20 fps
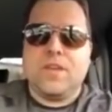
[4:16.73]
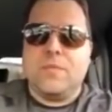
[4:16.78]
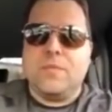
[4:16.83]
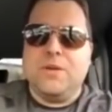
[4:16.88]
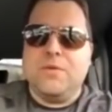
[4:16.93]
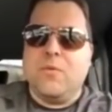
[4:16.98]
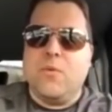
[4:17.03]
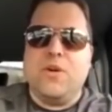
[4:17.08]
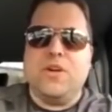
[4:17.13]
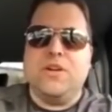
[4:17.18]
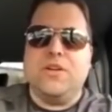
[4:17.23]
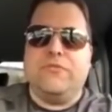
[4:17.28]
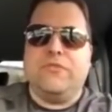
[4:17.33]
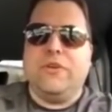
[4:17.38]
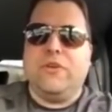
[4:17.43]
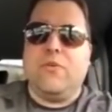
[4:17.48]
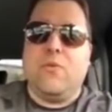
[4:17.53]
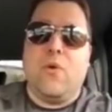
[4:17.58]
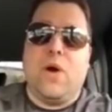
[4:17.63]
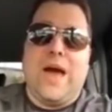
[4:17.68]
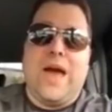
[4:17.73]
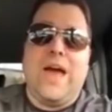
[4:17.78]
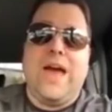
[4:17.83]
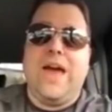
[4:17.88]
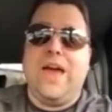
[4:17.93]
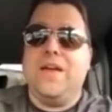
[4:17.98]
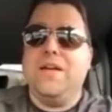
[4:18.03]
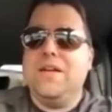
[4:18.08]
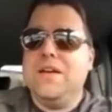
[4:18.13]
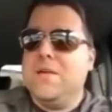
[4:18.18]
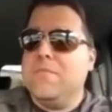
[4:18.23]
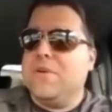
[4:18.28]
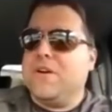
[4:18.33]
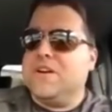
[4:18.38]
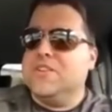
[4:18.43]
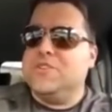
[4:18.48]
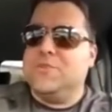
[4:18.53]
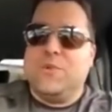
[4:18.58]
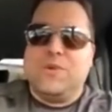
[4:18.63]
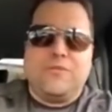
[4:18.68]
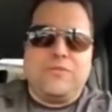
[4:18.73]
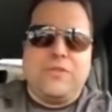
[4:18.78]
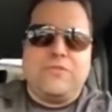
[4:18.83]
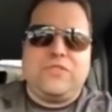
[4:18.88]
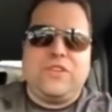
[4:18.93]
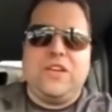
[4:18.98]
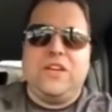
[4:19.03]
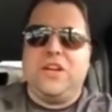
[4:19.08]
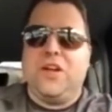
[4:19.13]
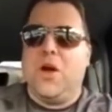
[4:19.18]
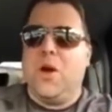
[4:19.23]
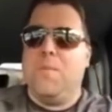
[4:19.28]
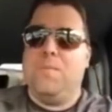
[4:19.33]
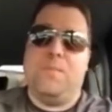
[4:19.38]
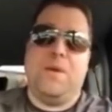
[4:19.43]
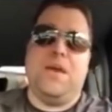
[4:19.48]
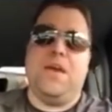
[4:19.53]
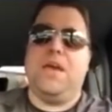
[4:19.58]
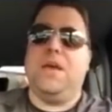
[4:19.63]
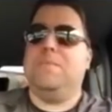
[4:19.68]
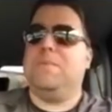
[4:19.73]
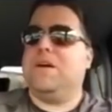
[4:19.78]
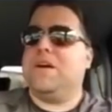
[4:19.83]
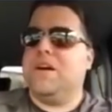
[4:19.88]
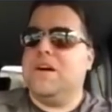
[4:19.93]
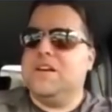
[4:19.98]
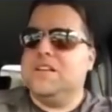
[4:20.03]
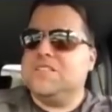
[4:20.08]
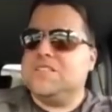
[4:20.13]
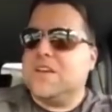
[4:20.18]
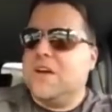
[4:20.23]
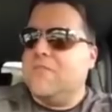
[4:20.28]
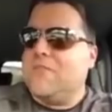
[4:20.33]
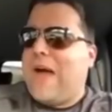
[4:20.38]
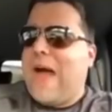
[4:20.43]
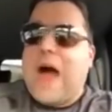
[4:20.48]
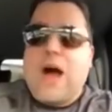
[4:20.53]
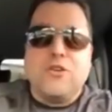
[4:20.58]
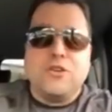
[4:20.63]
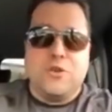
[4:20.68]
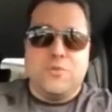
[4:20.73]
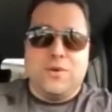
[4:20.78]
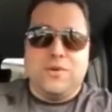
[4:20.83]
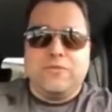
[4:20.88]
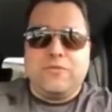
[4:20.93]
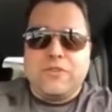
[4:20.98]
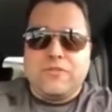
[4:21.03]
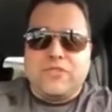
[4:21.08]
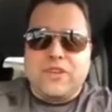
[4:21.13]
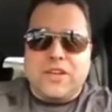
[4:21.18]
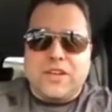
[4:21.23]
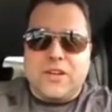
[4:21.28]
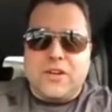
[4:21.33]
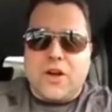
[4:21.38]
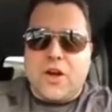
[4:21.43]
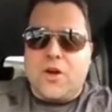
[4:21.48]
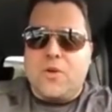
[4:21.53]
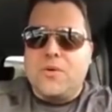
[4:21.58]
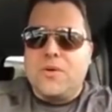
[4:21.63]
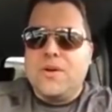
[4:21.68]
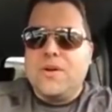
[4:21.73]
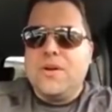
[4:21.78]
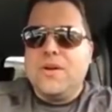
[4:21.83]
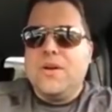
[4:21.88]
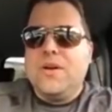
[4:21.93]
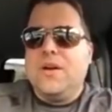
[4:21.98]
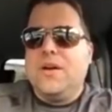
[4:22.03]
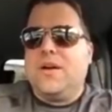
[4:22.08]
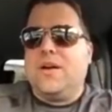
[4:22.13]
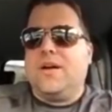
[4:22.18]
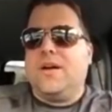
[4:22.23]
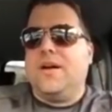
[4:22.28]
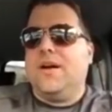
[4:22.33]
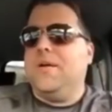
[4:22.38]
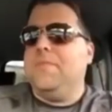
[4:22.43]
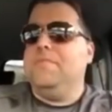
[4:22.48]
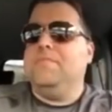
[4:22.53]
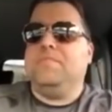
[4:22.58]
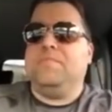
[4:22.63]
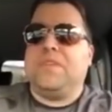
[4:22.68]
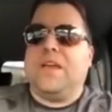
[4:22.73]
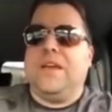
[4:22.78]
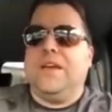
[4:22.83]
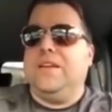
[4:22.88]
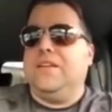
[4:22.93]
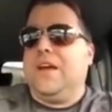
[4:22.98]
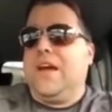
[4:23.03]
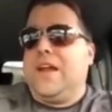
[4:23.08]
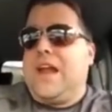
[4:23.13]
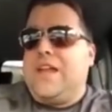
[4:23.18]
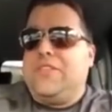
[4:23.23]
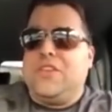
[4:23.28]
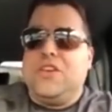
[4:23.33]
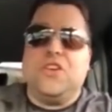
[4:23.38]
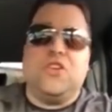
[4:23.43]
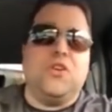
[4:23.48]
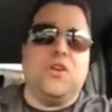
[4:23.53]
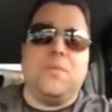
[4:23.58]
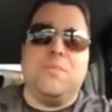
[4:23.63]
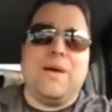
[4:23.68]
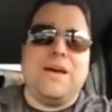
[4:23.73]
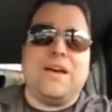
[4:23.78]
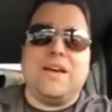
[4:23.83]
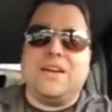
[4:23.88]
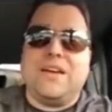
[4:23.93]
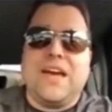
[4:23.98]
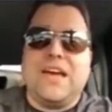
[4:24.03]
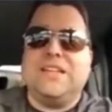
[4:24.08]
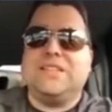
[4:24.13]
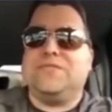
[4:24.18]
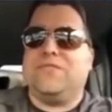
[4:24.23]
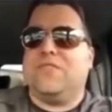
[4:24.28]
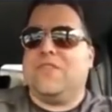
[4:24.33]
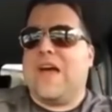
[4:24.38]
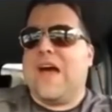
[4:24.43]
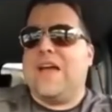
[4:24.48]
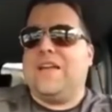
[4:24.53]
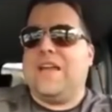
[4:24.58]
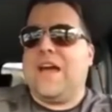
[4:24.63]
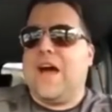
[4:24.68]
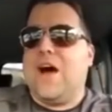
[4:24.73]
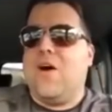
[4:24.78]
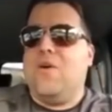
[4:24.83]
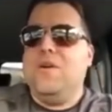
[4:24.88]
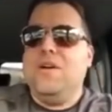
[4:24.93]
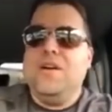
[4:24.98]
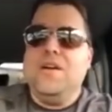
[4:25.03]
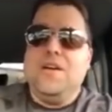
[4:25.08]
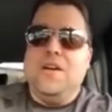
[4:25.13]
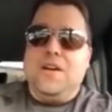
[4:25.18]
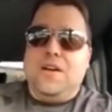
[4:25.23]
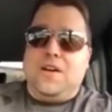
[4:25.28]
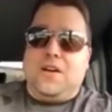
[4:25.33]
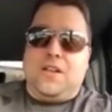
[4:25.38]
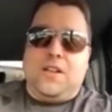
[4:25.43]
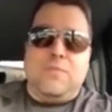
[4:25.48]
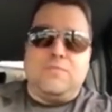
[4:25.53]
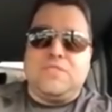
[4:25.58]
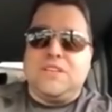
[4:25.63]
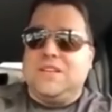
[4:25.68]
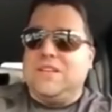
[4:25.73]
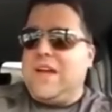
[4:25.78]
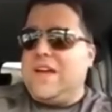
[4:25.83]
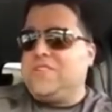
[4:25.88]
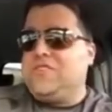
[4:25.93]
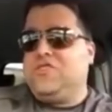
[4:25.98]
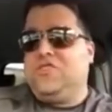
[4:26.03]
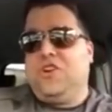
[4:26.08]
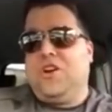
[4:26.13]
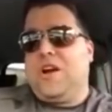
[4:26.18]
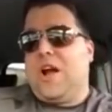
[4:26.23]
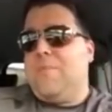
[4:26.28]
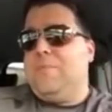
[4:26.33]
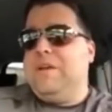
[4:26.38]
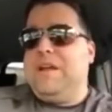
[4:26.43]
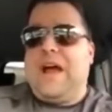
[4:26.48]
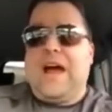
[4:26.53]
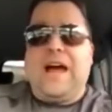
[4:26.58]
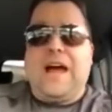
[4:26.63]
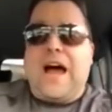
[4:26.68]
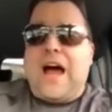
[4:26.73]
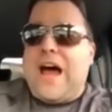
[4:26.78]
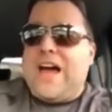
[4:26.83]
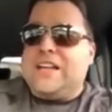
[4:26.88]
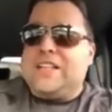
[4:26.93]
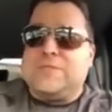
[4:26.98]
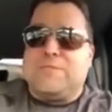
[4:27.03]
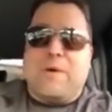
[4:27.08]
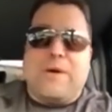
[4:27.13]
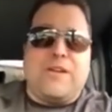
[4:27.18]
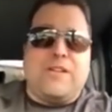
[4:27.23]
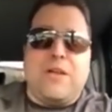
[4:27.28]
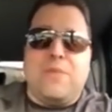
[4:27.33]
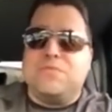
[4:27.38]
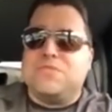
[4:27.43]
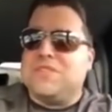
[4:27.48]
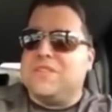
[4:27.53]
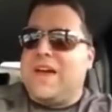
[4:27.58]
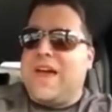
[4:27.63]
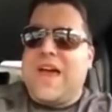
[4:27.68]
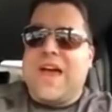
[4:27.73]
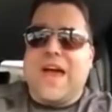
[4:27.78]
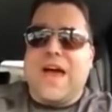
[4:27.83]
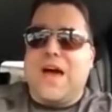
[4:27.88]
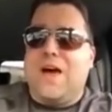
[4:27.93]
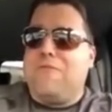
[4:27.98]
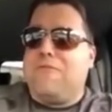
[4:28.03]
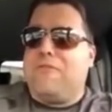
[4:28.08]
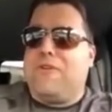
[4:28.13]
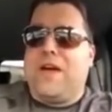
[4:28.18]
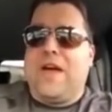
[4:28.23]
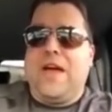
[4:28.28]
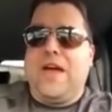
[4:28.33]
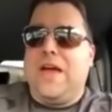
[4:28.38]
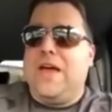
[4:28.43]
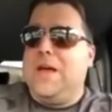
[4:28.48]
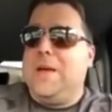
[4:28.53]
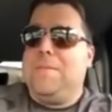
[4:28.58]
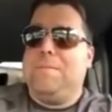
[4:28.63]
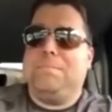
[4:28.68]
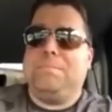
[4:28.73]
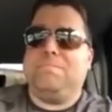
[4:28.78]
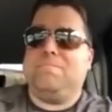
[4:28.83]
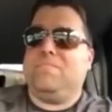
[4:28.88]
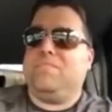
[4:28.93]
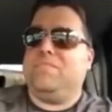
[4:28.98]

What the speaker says: I mean, one of the few, well, A, because you went 15-0, B, because of how you went 15-0. And I think you can make a case for that. Now, Clemson next year, I mean, I expect Clemson to have a